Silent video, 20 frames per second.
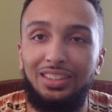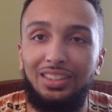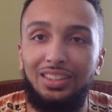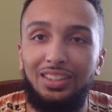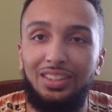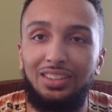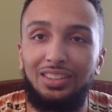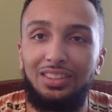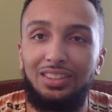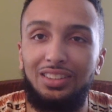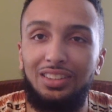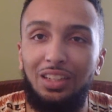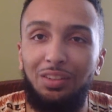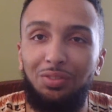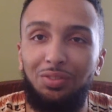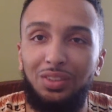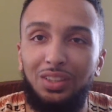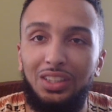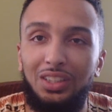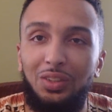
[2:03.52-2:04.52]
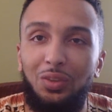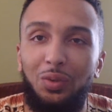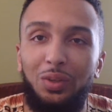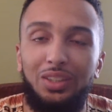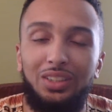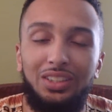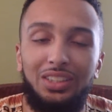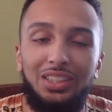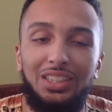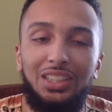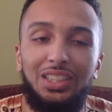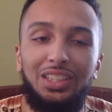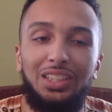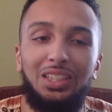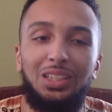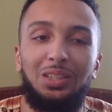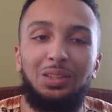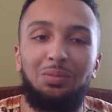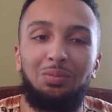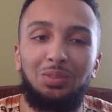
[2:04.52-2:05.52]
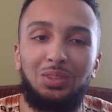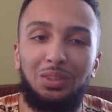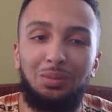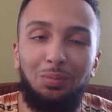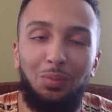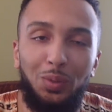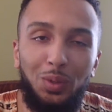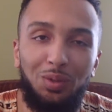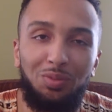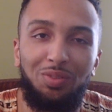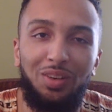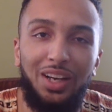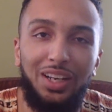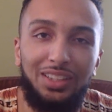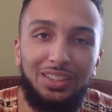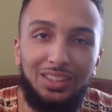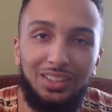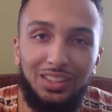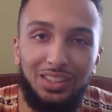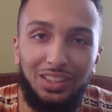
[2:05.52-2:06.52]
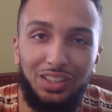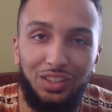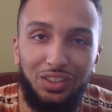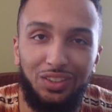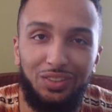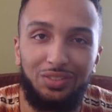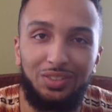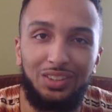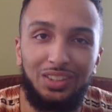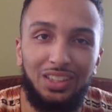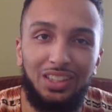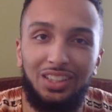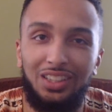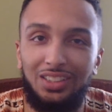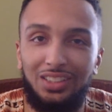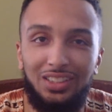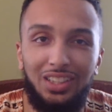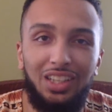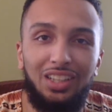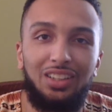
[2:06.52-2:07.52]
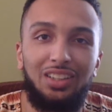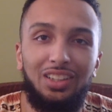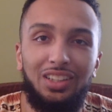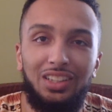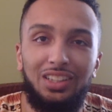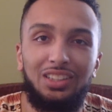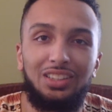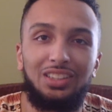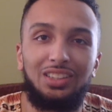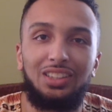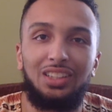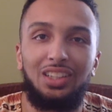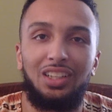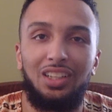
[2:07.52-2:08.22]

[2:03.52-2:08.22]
it's definitely going to get him some more fights in the UFC, to say the least.